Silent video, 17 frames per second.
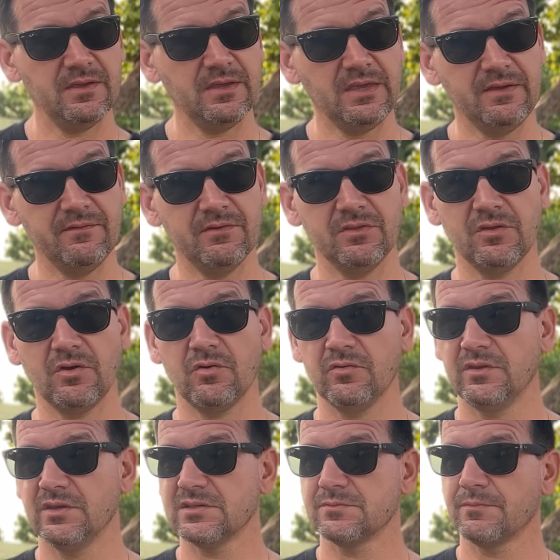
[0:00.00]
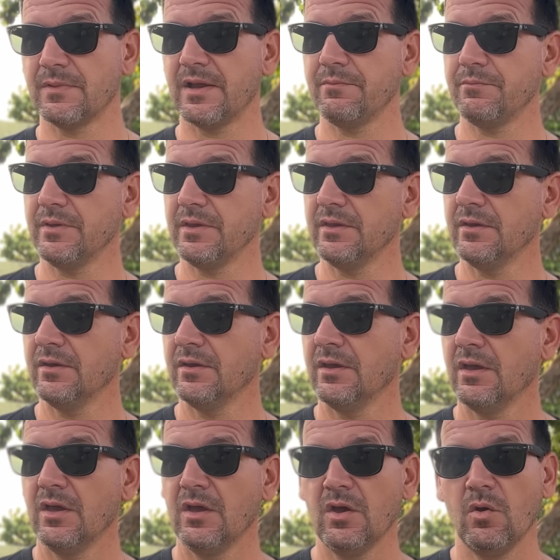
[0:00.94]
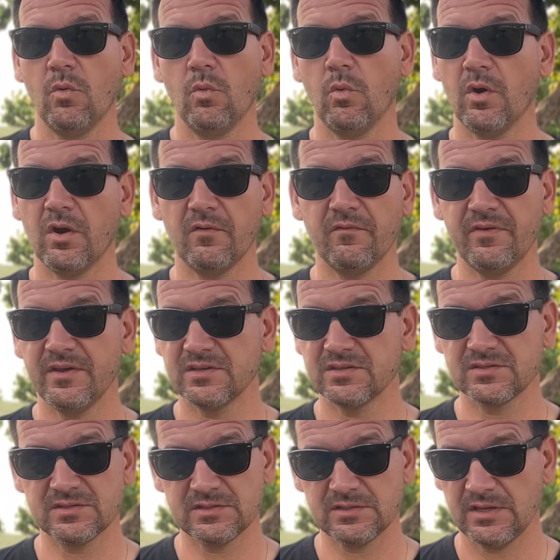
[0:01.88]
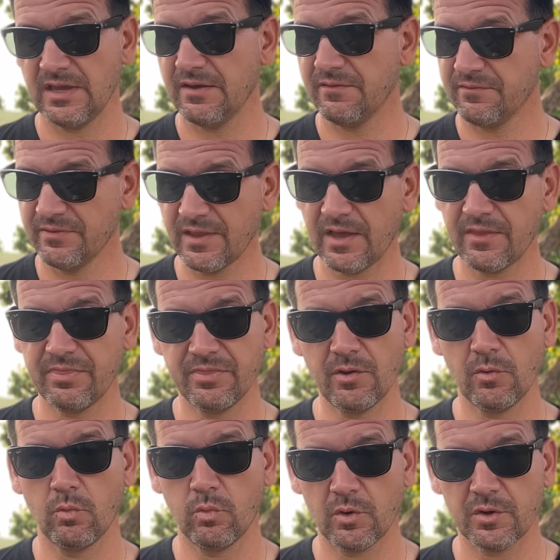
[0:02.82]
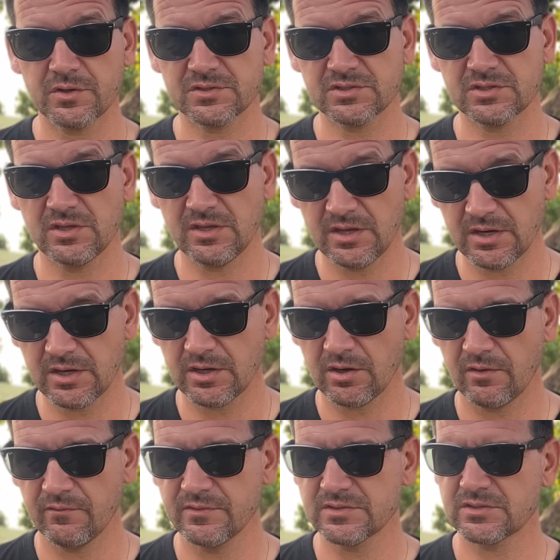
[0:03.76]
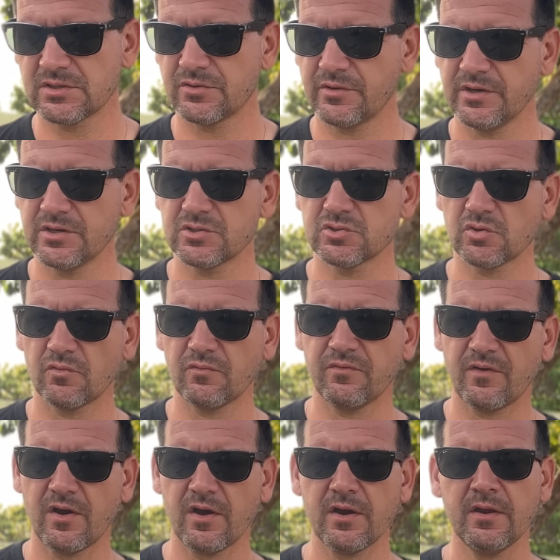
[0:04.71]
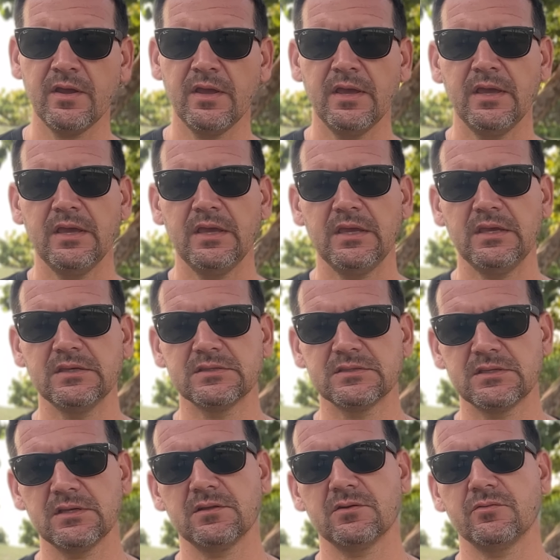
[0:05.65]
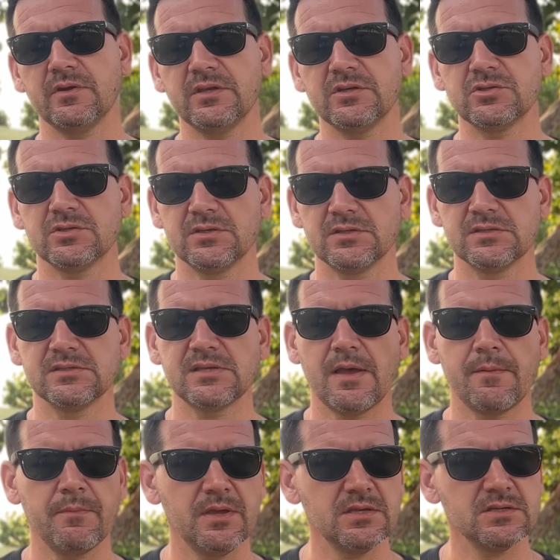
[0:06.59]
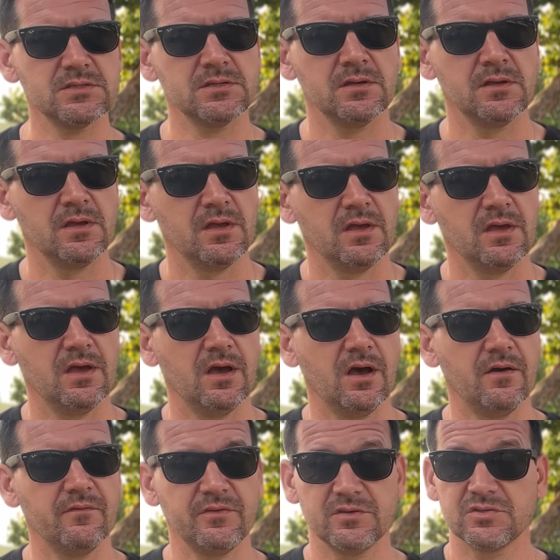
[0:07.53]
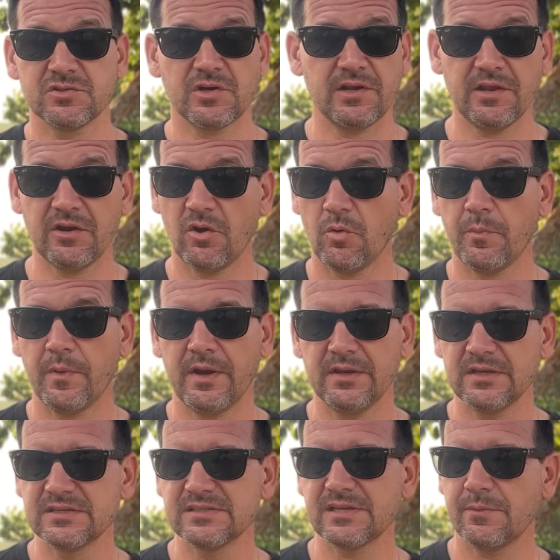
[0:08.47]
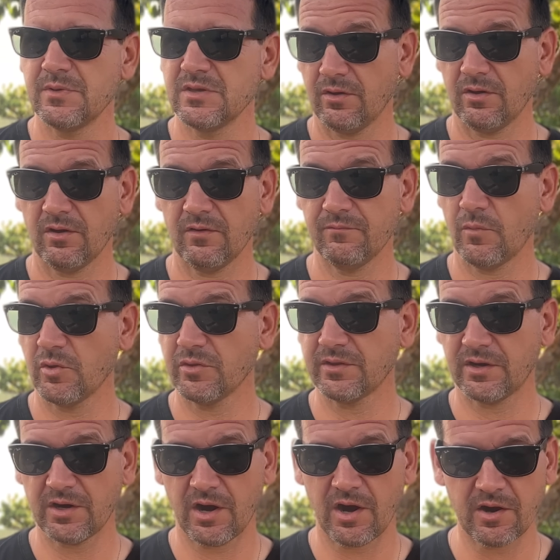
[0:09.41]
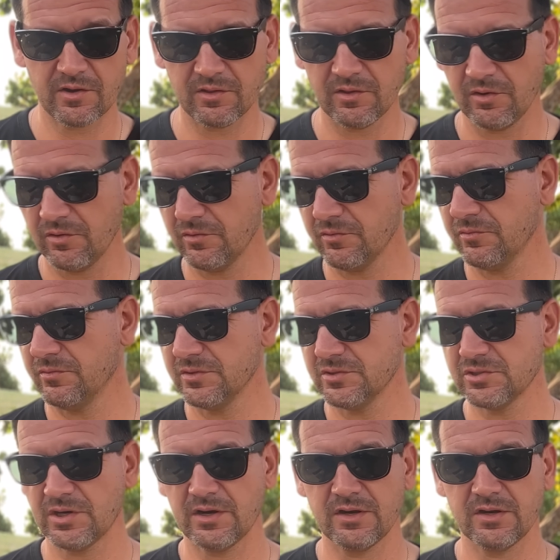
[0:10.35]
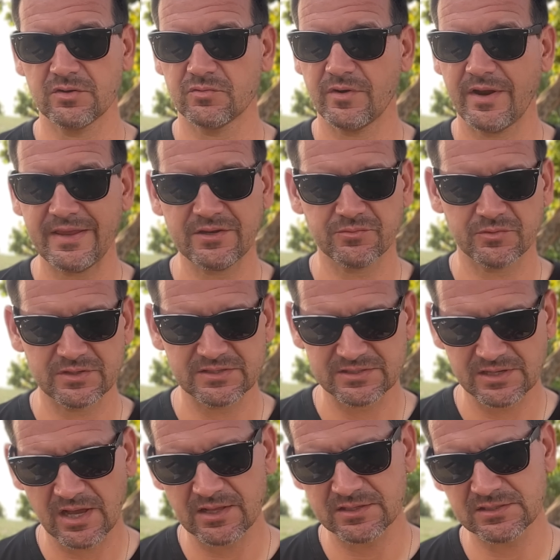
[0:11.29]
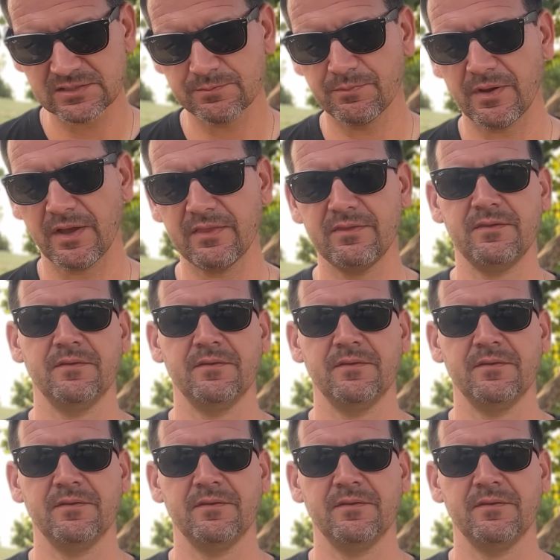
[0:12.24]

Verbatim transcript: even though this might be one of his, if not the worst year of his career so far, he still reached the semis of the Australian Open and the semis of Monte Carlo, which are great results, but